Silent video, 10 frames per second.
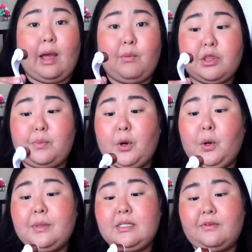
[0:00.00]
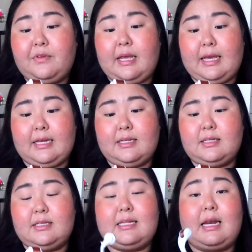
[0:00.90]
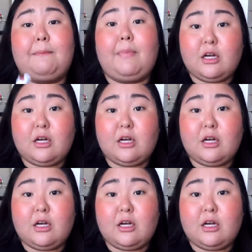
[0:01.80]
And what the purpose of it is that it